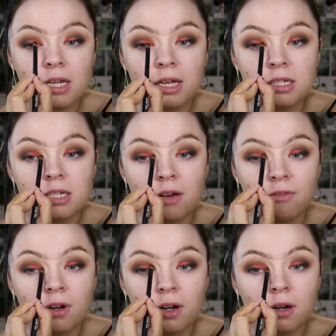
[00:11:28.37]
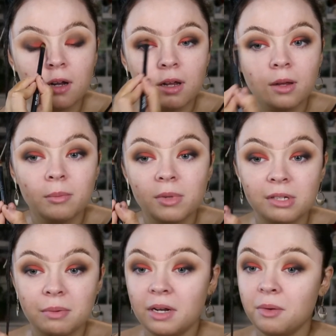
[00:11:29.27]
Like, it's never me
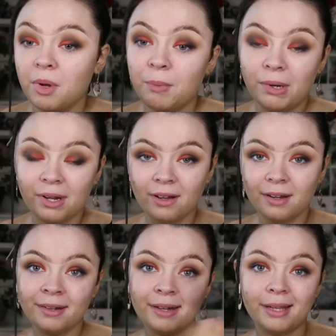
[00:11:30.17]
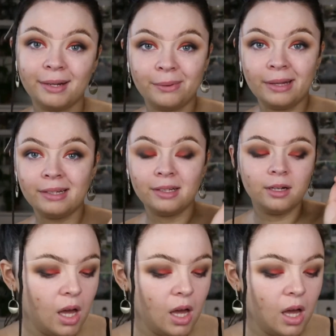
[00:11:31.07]
spending my money on it. Oh well.